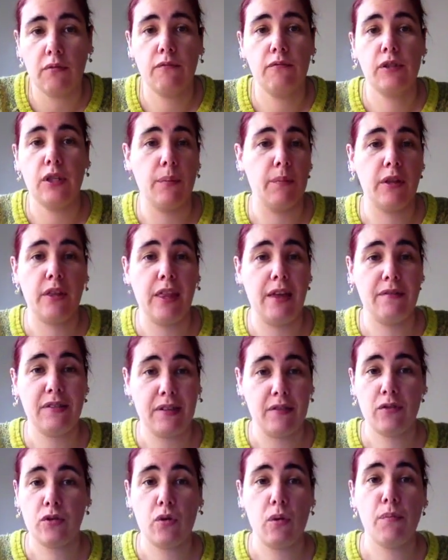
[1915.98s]
something they've
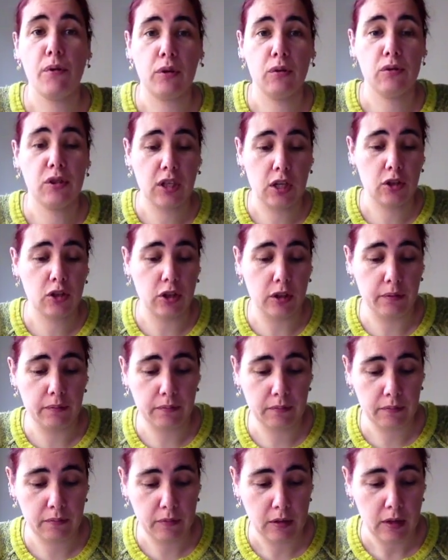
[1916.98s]
sent to a model stitcher.
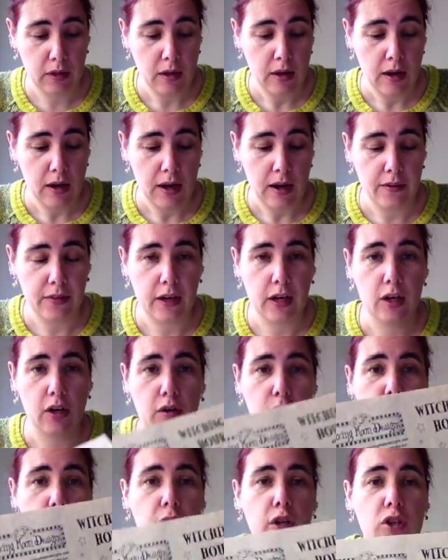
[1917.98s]
And then I
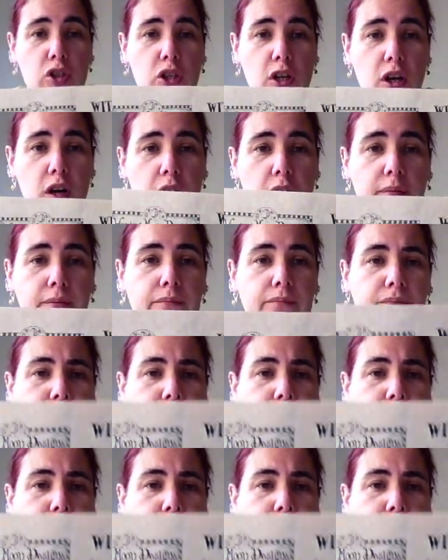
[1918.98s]
got one a chart,